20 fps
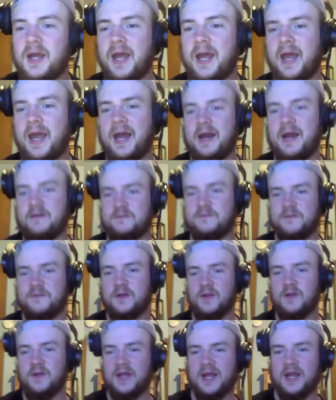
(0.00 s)
And I
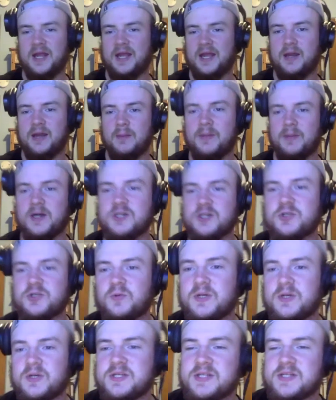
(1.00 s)
feel like I can get a better
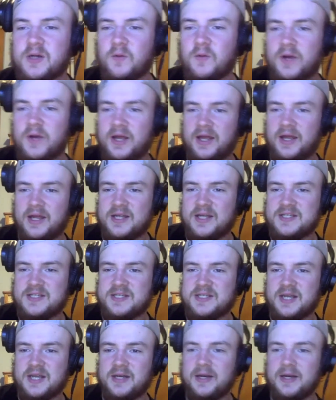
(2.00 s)
squeeze there when I
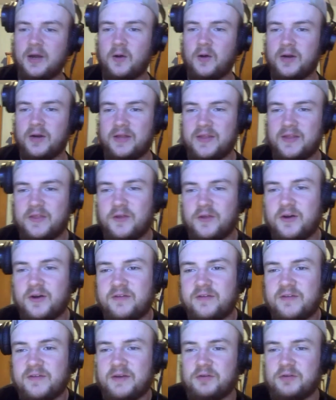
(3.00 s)
extend it out at that
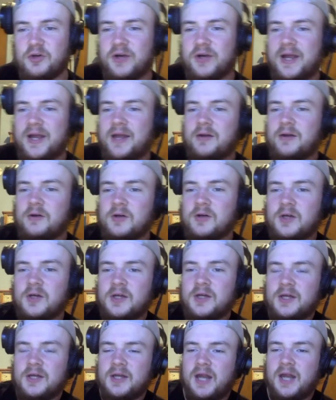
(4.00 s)
35-degree angle.
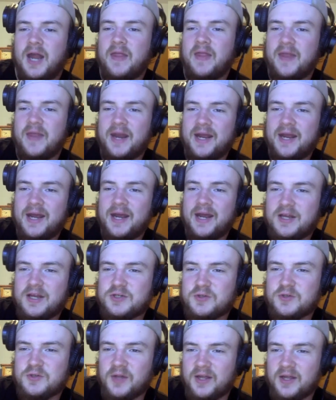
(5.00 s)
And then I kind of
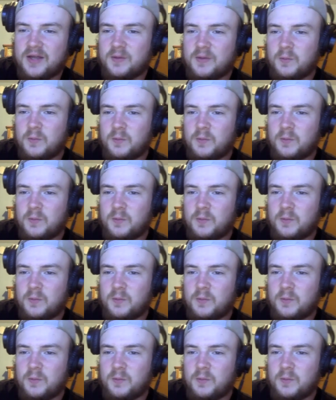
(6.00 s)
do like a